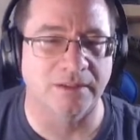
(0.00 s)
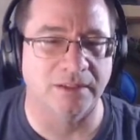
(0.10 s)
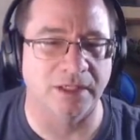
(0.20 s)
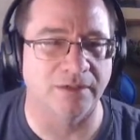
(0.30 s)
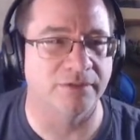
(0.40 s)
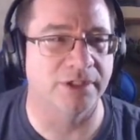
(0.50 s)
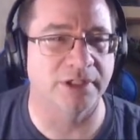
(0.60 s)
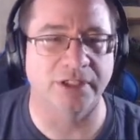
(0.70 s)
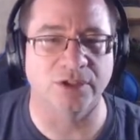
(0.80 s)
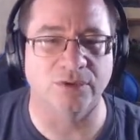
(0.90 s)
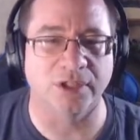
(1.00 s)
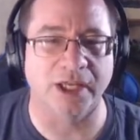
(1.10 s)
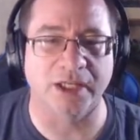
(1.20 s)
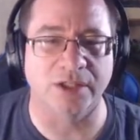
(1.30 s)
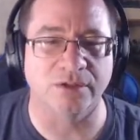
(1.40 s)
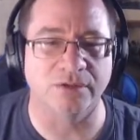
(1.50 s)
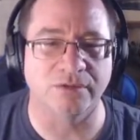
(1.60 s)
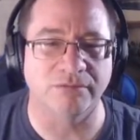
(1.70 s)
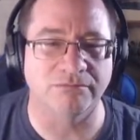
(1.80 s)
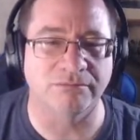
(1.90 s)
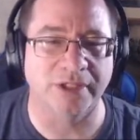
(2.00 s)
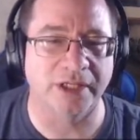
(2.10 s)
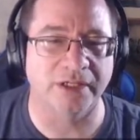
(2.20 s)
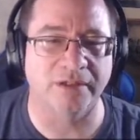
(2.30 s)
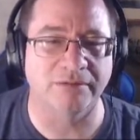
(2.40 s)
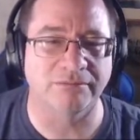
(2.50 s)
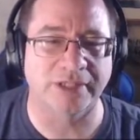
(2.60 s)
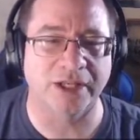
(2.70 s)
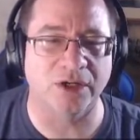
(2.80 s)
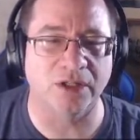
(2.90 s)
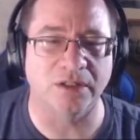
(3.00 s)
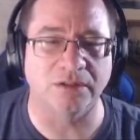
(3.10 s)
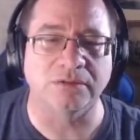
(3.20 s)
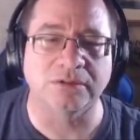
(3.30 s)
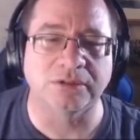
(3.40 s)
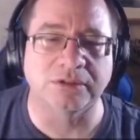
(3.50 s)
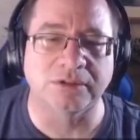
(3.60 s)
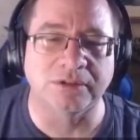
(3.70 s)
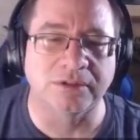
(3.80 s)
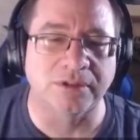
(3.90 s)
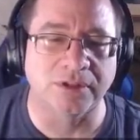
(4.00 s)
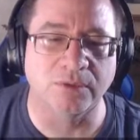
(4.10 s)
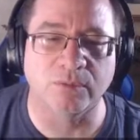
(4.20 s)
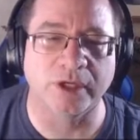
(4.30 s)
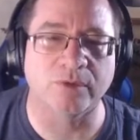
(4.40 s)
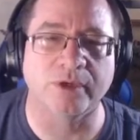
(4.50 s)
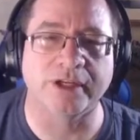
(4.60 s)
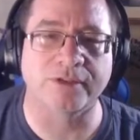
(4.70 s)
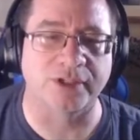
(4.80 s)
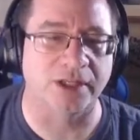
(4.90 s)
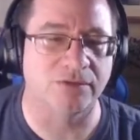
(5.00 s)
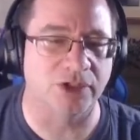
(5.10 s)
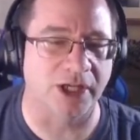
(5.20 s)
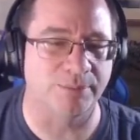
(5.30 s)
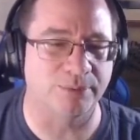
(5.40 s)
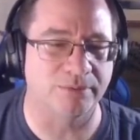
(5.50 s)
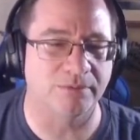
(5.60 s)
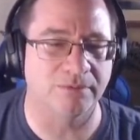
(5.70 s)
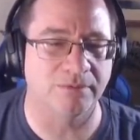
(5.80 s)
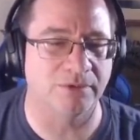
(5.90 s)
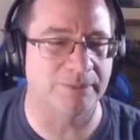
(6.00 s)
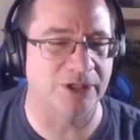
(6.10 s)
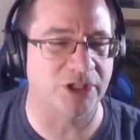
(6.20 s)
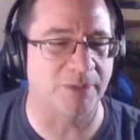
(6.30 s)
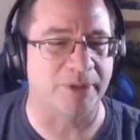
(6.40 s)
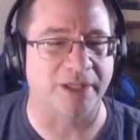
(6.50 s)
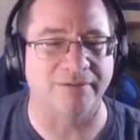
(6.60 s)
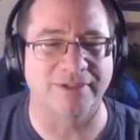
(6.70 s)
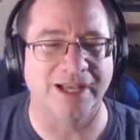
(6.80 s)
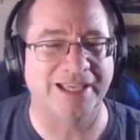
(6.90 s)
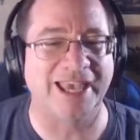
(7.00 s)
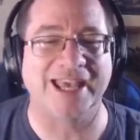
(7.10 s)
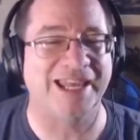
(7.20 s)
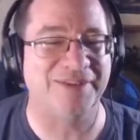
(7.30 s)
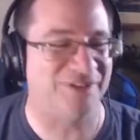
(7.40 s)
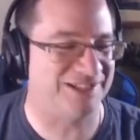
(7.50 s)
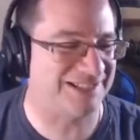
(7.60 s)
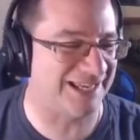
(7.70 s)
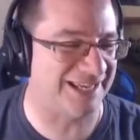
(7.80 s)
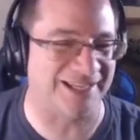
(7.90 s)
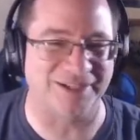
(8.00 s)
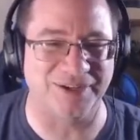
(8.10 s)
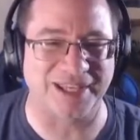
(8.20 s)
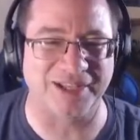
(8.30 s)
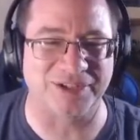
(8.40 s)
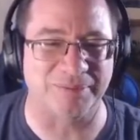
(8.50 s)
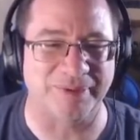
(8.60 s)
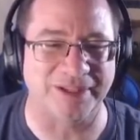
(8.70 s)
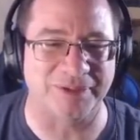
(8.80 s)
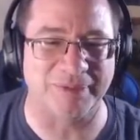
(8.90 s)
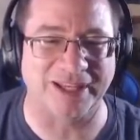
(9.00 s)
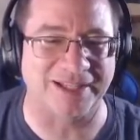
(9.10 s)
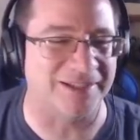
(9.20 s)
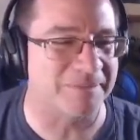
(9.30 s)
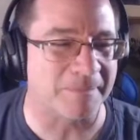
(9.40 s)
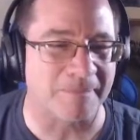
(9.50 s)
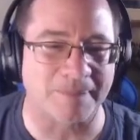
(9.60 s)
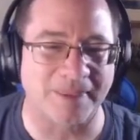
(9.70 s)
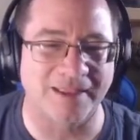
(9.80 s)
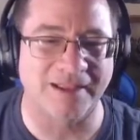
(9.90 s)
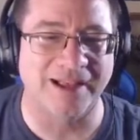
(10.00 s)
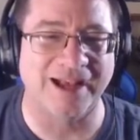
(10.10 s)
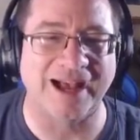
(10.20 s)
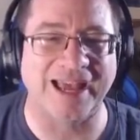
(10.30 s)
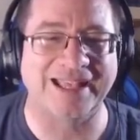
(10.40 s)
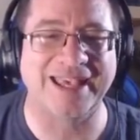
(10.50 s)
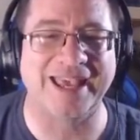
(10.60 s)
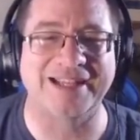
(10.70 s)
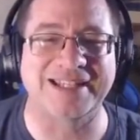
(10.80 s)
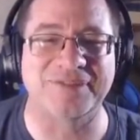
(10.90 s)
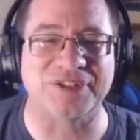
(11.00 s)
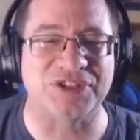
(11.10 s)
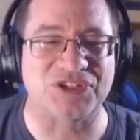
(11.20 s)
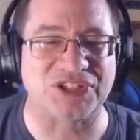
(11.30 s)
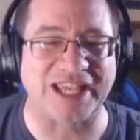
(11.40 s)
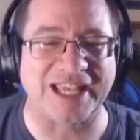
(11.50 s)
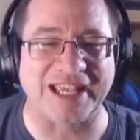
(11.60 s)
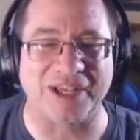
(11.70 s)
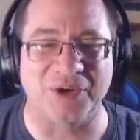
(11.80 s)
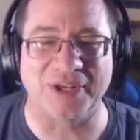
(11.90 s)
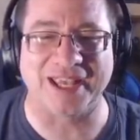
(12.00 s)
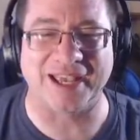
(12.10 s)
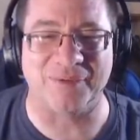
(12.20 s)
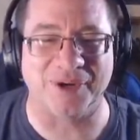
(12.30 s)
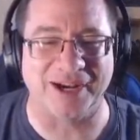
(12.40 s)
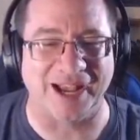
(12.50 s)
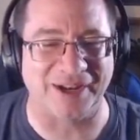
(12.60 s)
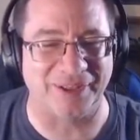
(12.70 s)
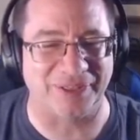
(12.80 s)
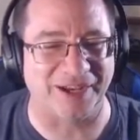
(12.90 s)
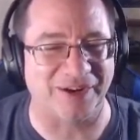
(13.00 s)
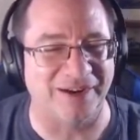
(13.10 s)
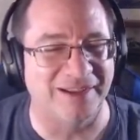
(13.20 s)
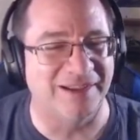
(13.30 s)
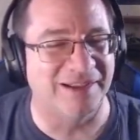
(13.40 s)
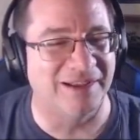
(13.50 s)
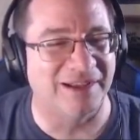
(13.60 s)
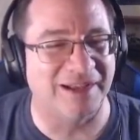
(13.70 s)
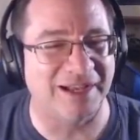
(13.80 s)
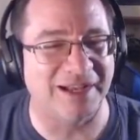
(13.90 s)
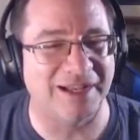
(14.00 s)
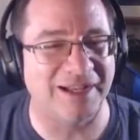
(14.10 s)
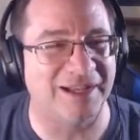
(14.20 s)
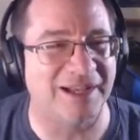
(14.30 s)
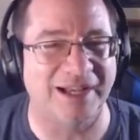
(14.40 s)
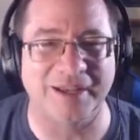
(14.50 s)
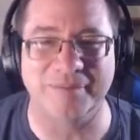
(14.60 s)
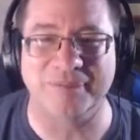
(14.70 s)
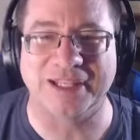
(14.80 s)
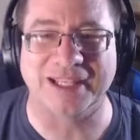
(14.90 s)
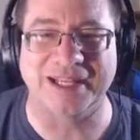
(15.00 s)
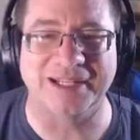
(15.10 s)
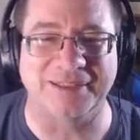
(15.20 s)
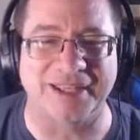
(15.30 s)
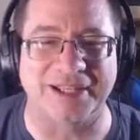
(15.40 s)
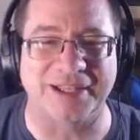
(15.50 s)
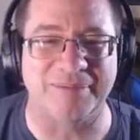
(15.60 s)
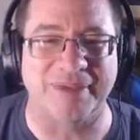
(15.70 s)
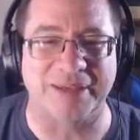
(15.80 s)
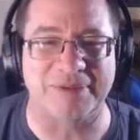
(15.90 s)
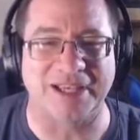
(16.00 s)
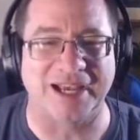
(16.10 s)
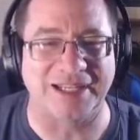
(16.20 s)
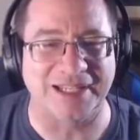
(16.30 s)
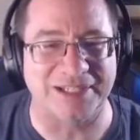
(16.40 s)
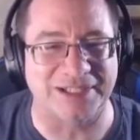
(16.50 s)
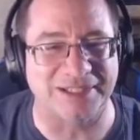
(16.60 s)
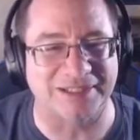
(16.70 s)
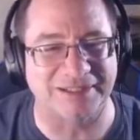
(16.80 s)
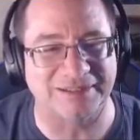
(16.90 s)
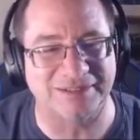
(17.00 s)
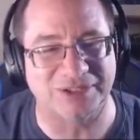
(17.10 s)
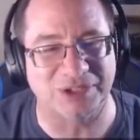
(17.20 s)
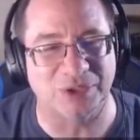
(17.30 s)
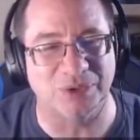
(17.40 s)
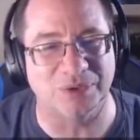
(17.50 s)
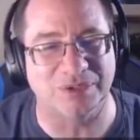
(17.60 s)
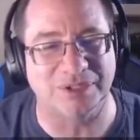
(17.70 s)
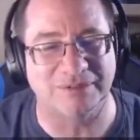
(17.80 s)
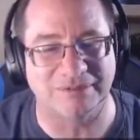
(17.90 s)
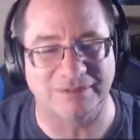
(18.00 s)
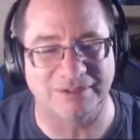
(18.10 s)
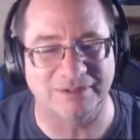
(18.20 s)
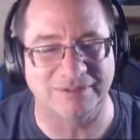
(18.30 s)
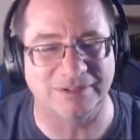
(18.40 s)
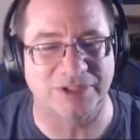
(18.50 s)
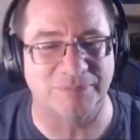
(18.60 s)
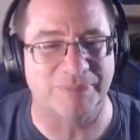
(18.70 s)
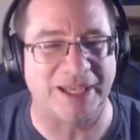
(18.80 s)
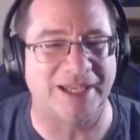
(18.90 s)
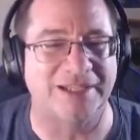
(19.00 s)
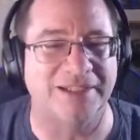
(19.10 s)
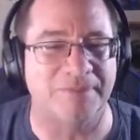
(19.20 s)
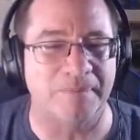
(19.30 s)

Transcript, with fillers: I really don't like you here at all. Oh, what, what did I say? Chop? What am I chopping? I can't even see it. Okay, it's a it's a bed. I can't even see. Okay, we're out of there. Uh, I'm beginning to think that maybe I need to go to bed.